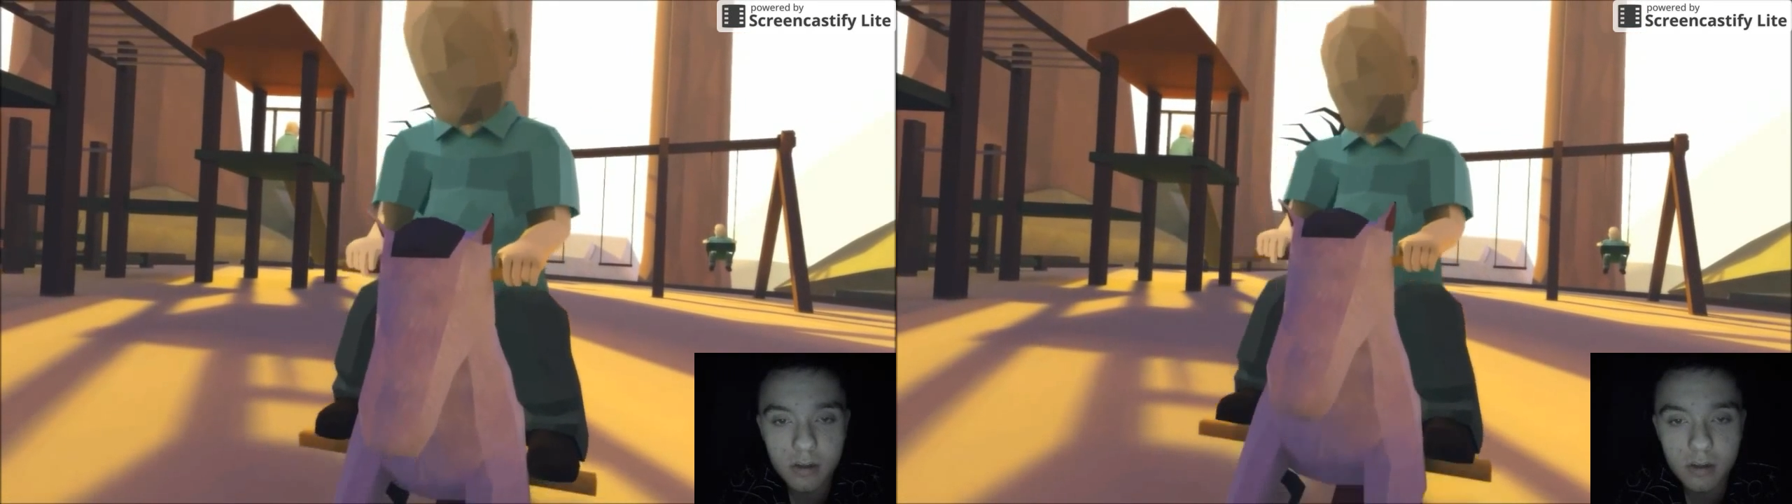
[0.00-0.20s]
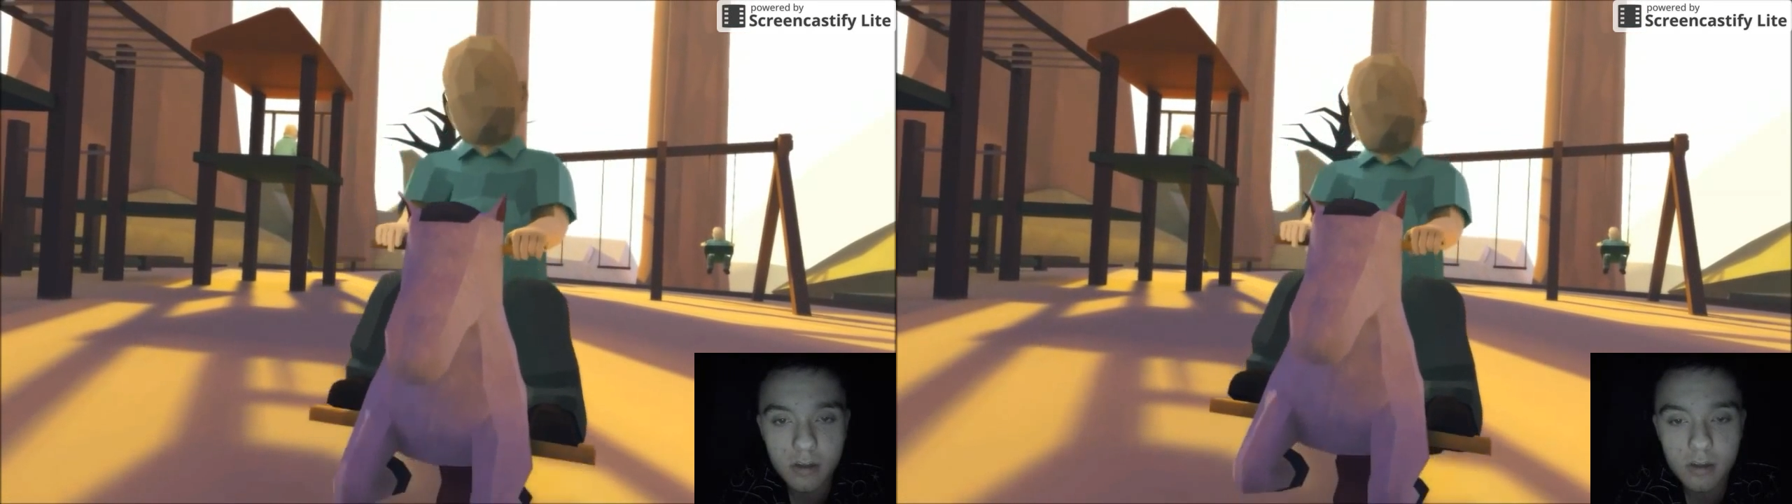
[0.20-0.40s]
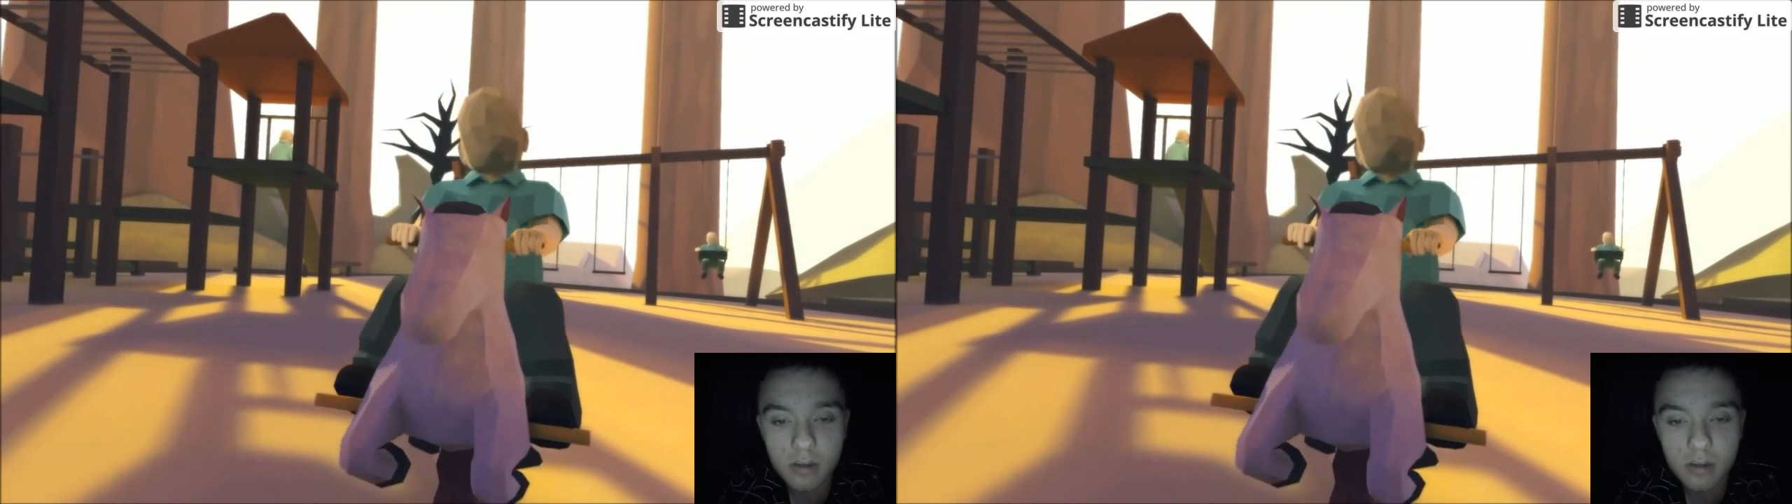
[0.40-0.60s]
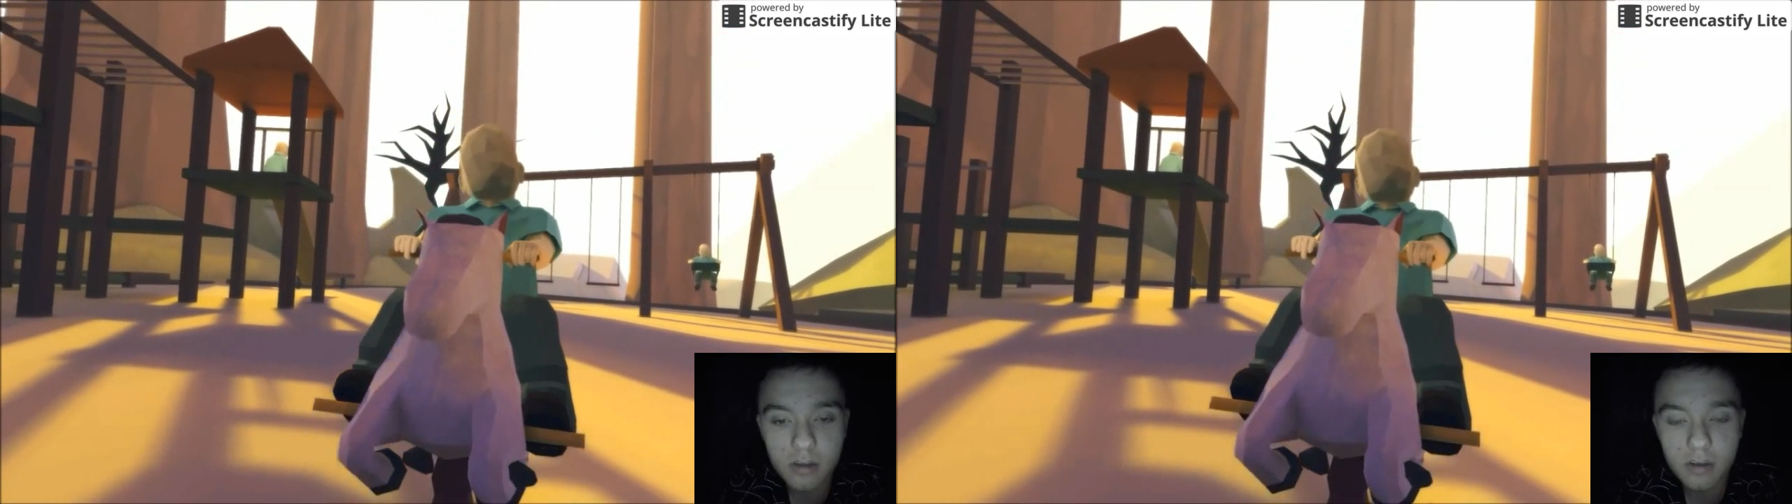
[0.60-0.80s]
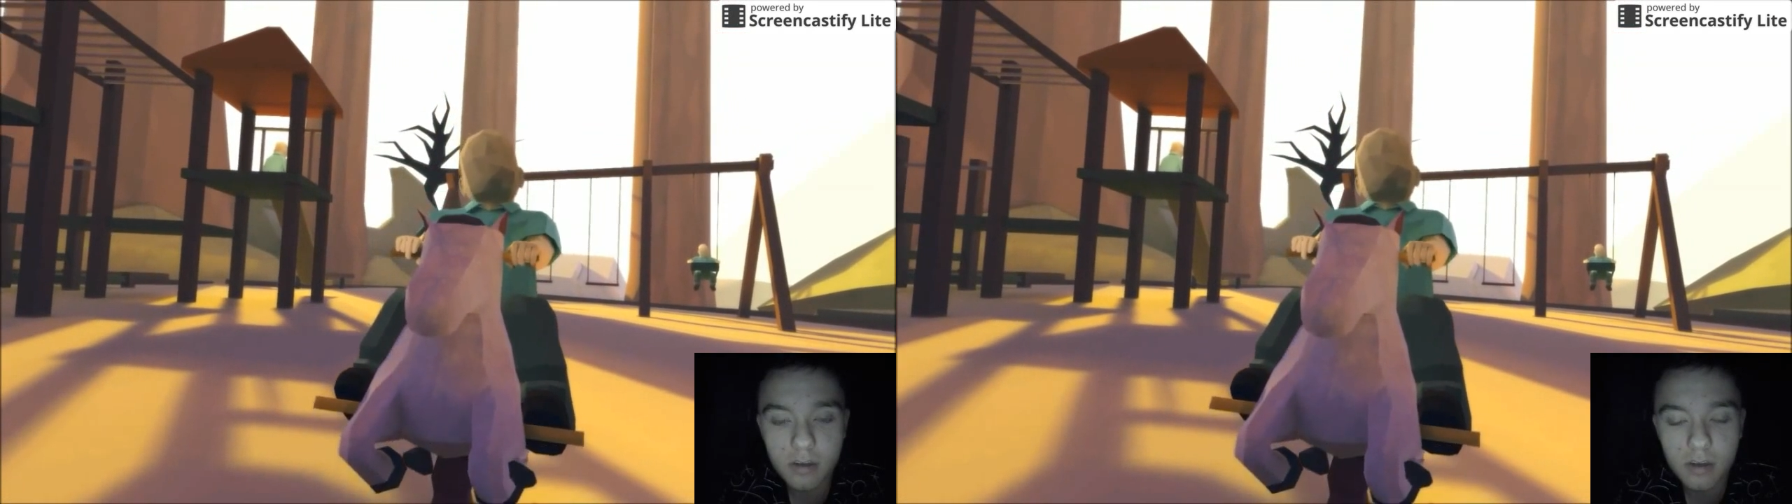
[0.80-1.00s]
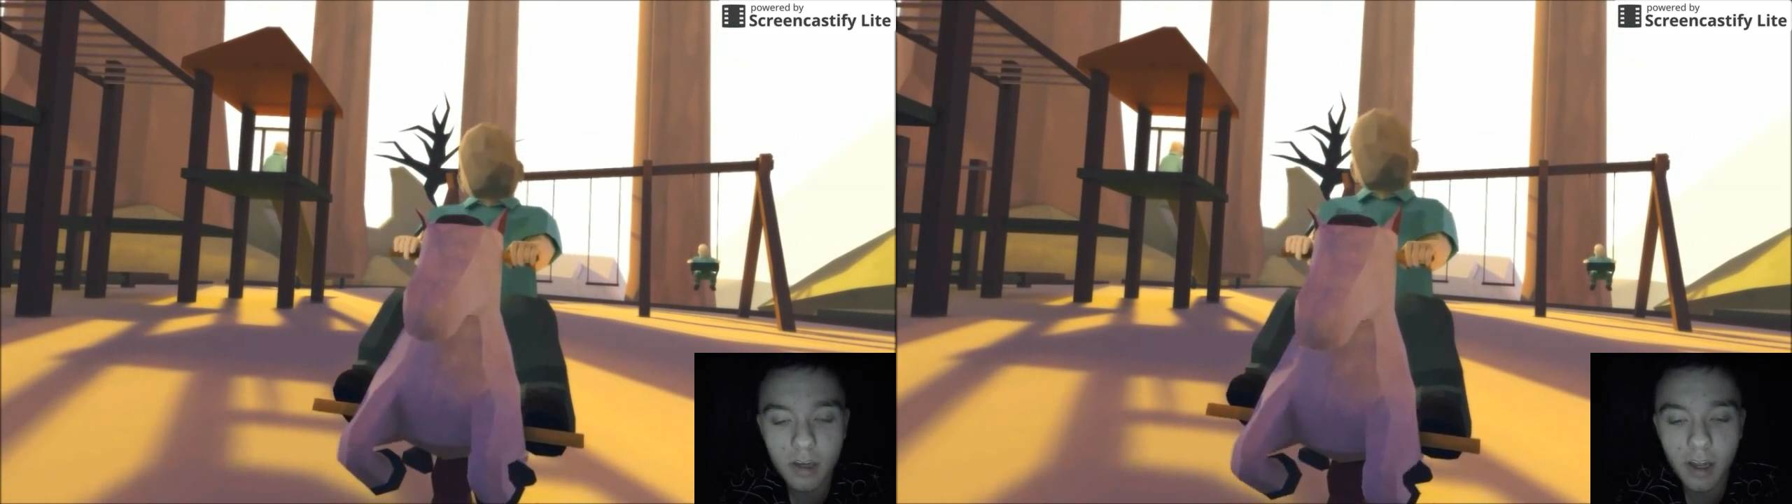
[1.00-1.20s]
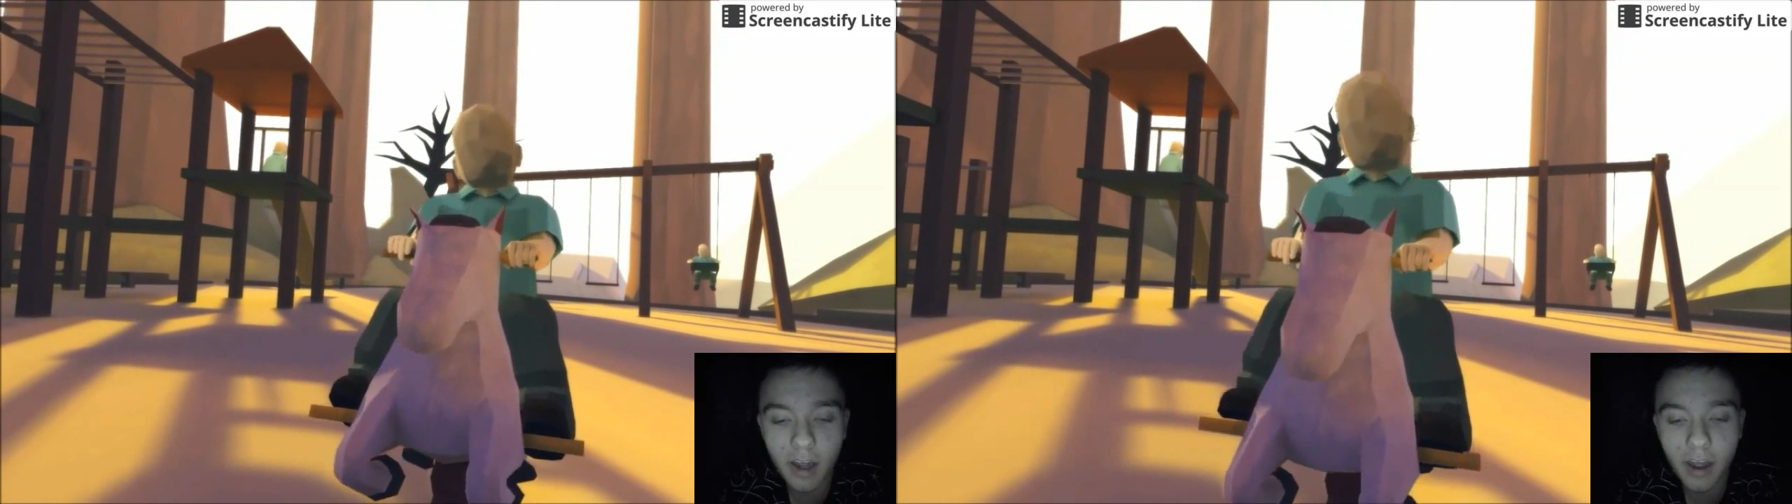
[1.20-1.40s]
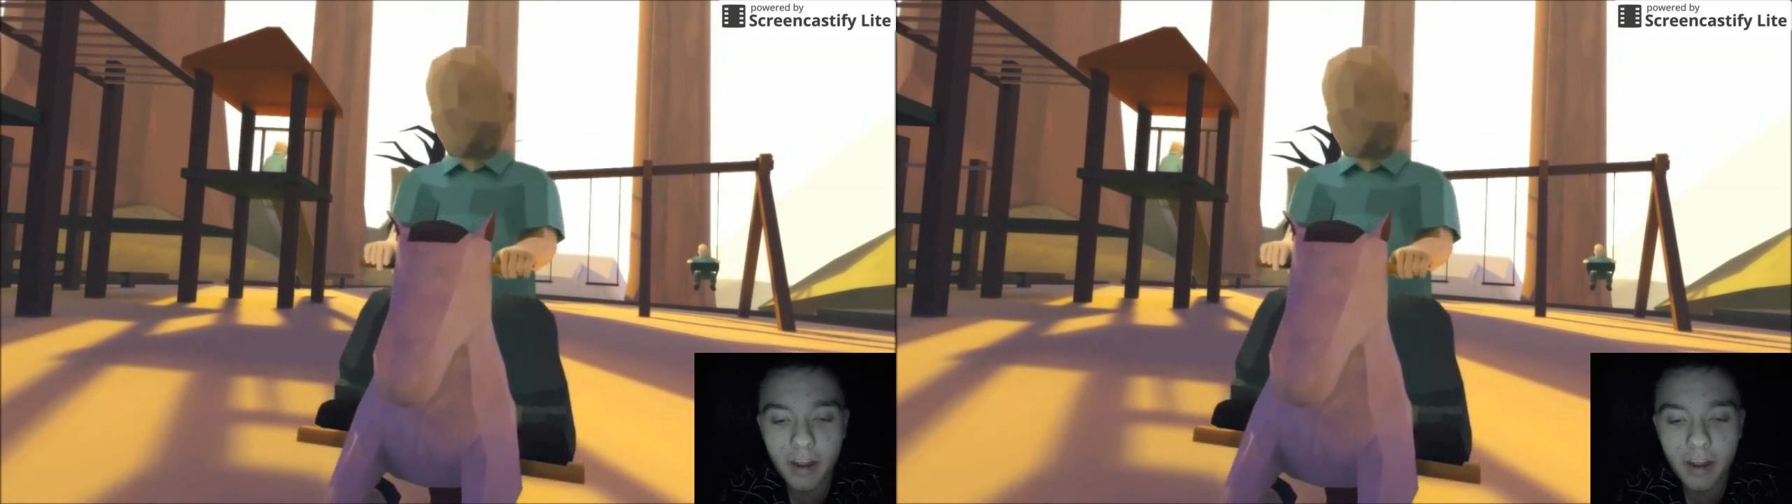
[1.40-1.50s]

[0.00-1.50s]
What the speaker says: Go! Dang,